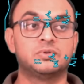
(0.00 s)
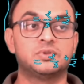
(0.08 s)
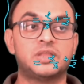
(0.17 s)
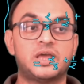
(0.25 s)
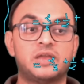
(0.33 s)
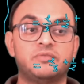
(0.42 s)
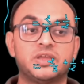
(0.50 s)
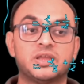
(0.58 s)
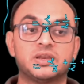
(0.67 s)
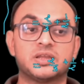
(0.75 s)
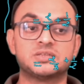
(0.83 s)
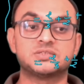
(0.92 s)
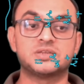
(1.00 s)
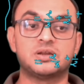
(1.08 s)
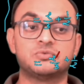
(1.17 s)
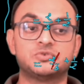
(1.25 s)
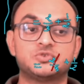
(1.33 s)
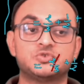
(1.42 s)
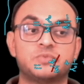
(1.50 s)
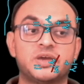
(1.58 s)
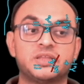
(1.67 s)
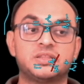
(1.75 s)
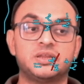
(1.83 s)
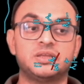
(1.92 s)
Then we can cancel out 2
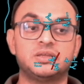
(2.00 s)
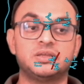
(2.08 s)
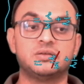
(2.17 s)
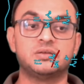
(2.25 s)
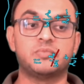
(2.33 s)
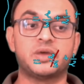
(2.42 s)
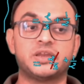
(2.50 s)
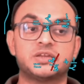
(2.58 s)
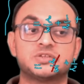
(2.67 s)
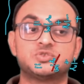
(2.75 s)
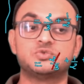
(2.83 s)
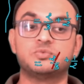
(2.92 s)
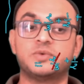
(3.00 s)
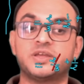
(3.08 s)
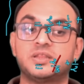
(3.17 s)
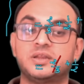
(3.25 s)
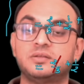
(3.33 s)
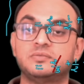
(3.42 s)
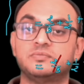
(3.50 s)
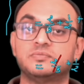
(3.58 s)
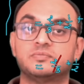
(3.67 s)
by 3 minus 2 by 3.